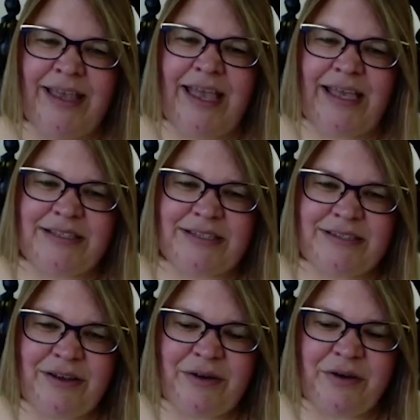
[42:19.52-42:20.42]
And
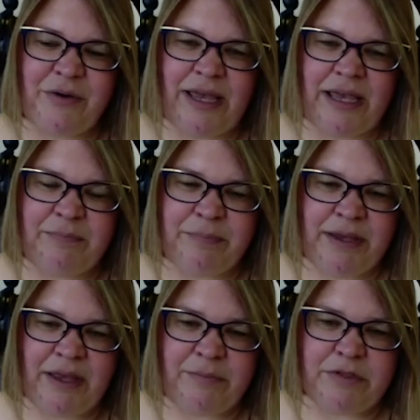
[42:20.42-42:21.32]
so it
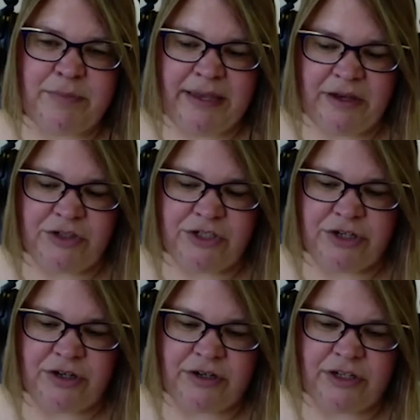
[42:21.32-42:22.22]
becomes making
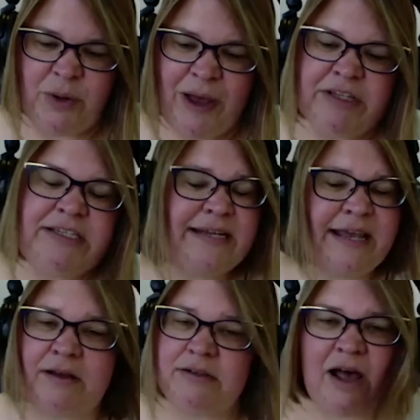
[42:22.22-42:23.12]
sure you have to stay
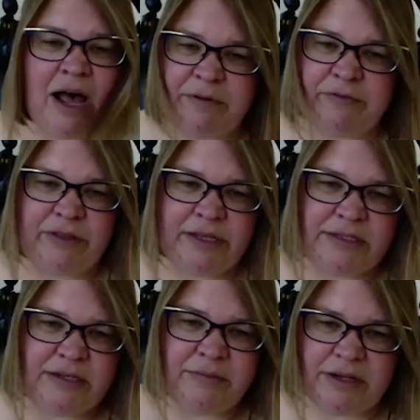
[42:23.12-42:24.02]
on top of
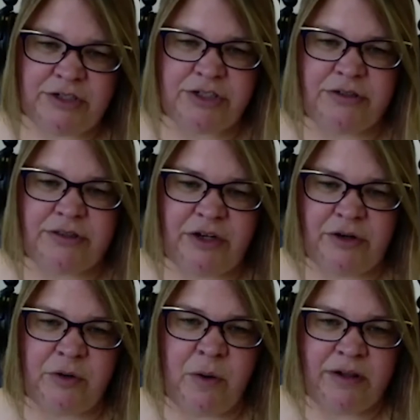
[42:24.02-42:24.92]
things and make sure that
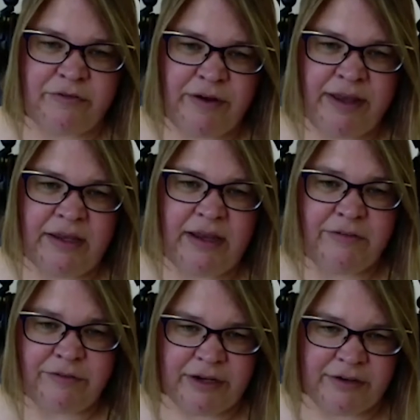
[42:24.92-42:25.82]
you're qualifying
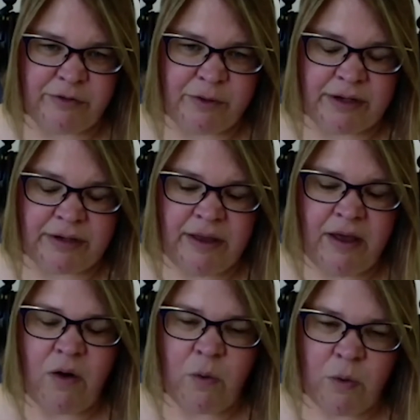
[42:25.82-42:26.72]
every year for it,
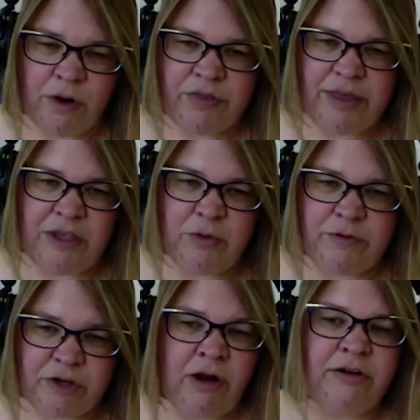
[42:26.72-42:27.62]
or that you've
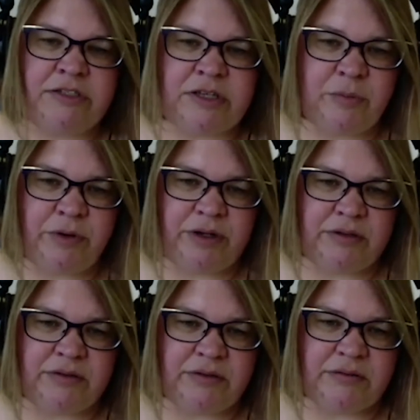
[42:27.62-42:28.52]
talked to
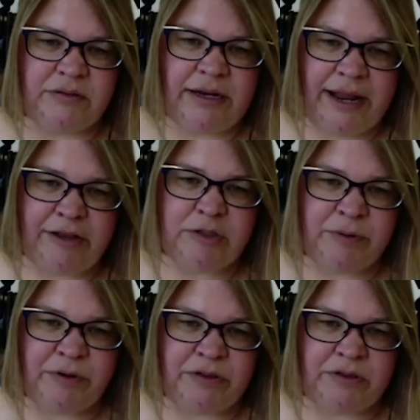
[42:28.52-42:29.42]
someone, an
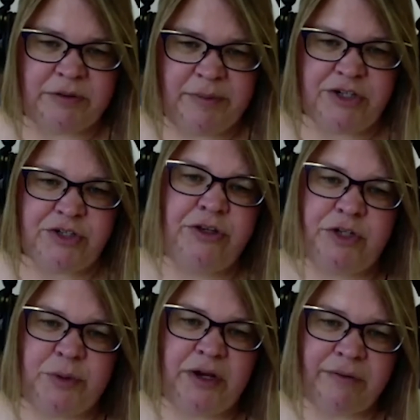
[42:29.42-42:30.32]
expert, to make sure that you're
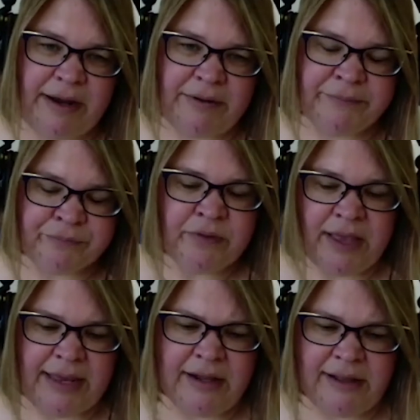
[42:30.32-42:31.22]
doing it right.
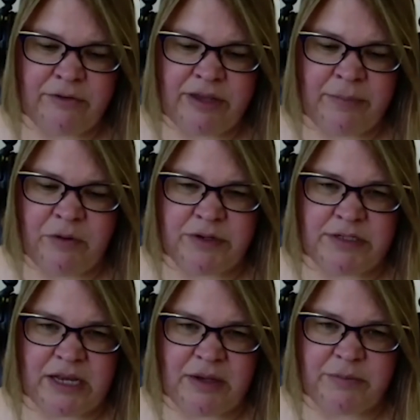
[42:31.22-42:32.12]
I had a client who came in one
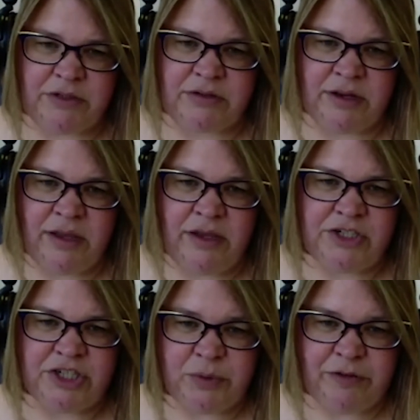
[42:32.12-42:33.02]
time and
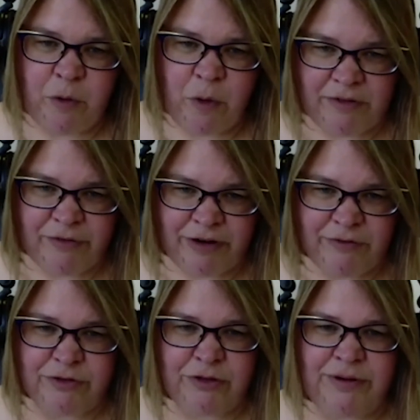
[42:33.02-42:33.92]
she would have qualified
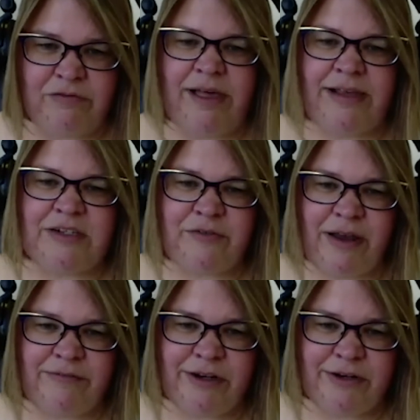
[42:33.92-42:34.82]
for 3 of the last
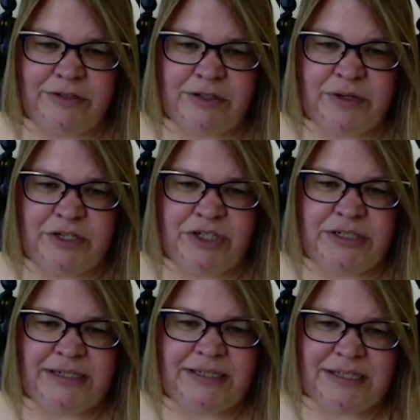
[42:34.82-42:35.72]
5 years, but she
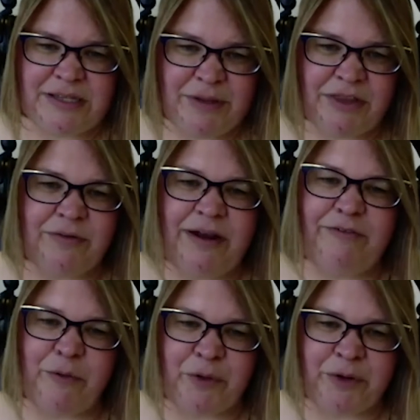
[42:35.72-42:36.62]
didn't submit the right
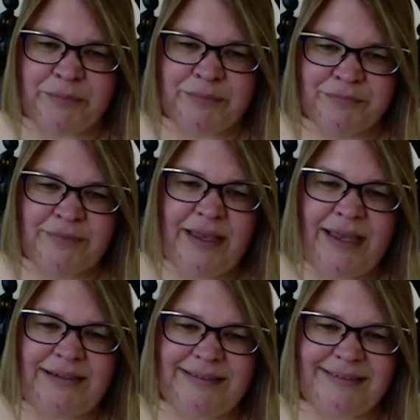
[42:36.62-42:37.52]
form.
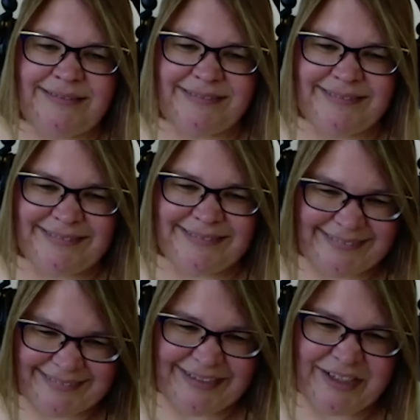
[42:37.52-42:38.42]
And
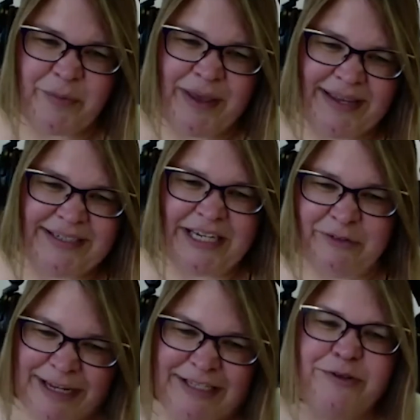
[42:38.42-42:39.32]
so we had to
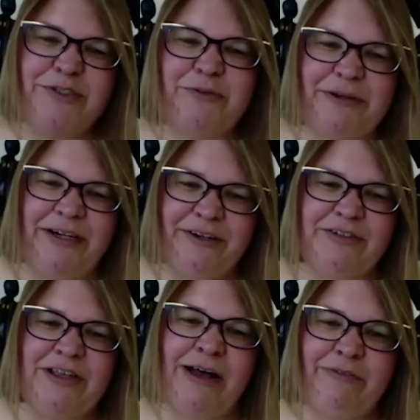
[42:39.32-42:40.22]
erase those 3 years
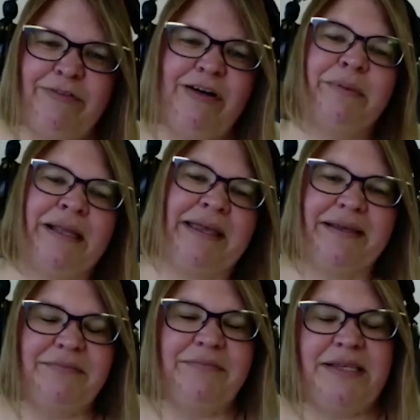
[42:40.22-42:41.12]
off of our
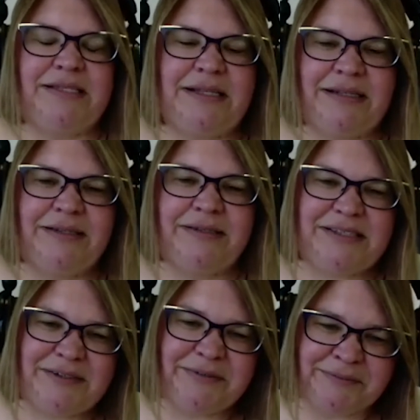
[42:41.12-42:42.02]
plan, basically. So